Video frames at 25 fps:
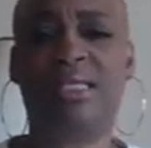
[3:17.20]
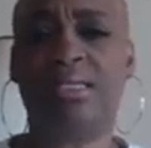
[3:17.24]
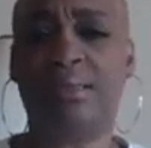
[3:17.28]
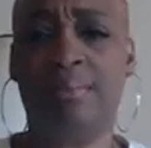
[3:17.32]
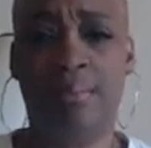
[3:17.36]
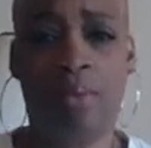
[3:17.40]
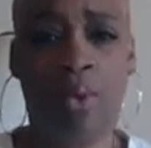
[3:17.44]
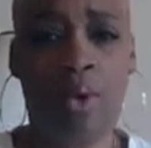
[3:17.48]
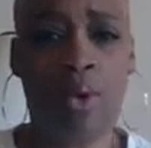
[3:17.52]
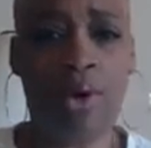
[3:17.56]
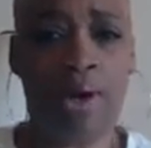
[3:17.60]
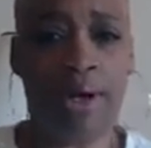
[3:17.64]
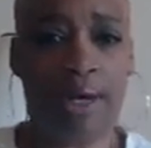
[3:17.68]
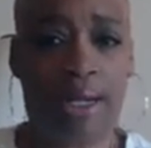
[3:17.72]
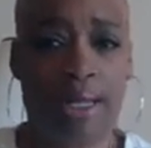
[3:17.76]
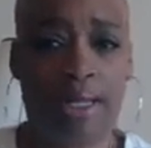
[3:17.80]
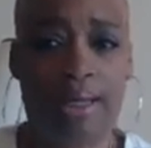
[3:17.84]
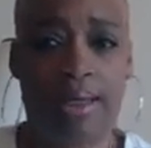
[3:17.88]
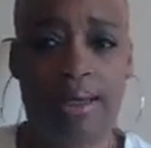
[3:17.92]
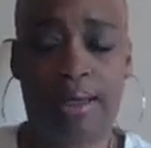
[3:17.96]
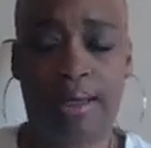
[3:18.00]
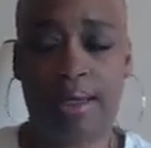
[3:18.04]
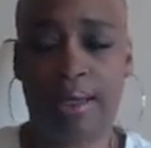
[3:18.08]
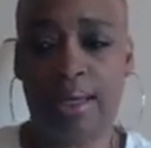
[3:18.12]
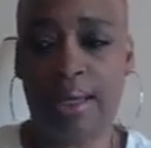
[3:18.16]

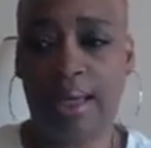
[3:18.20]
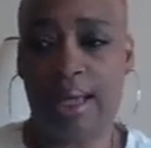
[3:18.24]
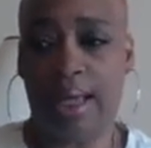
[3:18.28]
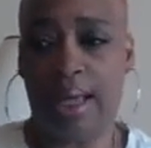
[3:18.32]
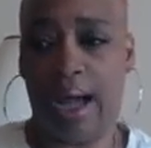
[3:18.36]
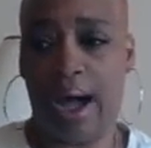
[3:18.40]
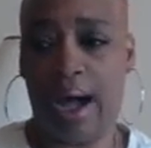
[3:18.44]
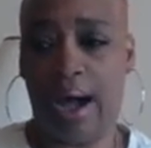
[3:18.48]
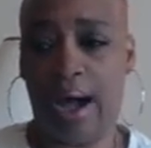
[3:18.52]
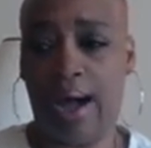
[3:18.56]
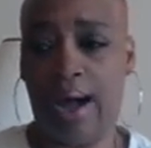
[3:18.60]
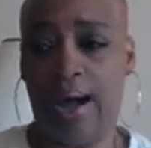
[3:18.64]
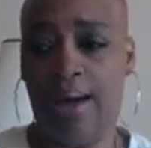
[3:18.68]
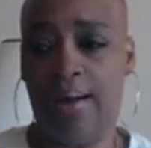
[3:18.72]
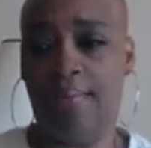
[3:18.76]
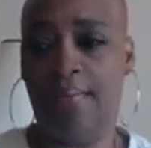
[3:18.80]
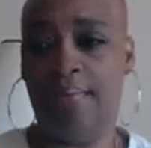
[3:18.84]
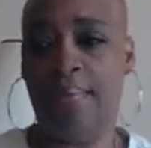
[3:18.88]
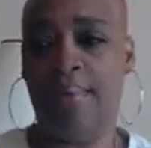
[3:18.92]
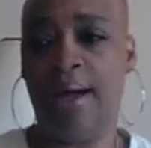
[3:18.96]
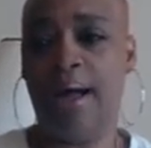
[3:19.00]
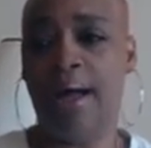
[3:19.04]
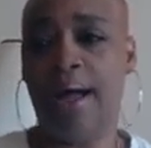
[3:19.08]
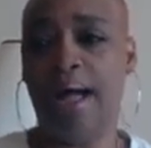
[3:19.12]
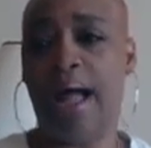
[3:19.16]
mourning.
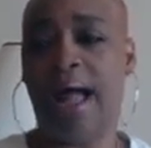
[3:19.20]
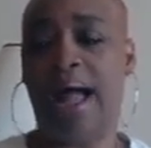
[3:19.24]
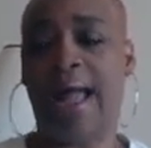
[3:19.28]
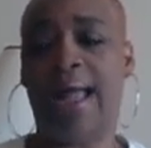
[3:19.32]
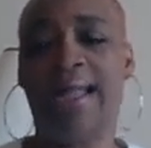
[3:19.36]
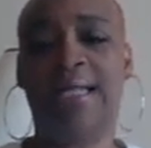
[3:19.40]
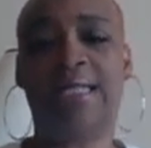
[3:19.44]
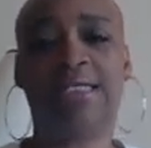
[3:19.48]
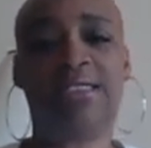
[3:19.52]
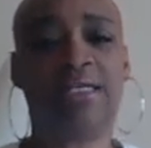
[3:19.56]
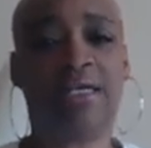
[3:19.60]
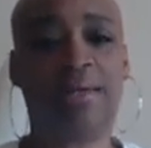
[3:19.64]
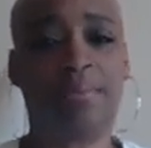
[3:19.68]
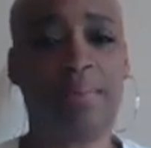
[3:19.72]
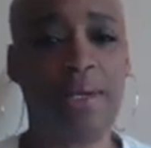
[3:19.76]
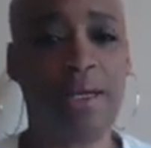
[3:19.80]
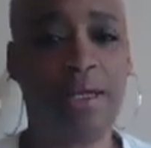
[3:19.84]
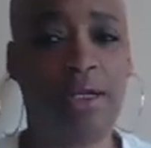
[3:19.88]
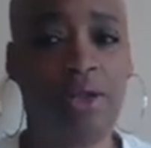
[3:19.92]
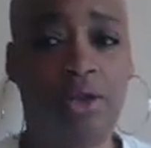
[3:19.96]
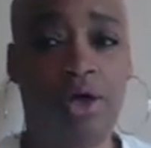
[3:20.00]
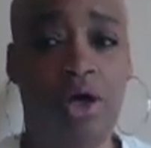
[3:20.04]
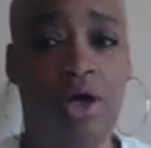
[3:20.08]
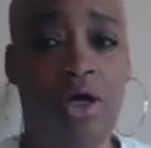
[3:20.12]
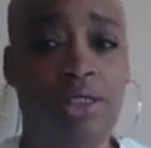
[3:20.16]
And it took me a
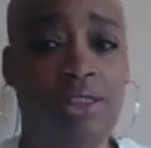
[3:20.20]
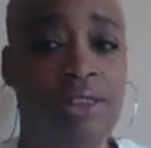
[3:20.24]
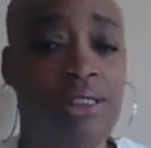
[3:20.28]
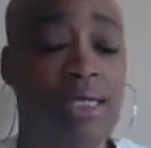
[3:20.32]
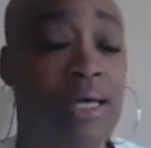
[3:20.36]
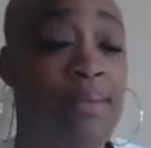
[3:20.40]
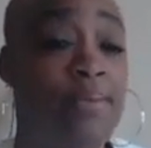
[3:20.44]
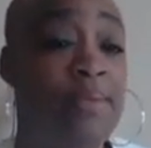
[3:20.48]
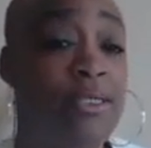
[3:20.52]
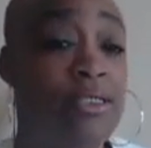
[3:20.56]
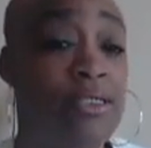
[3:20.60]
long time.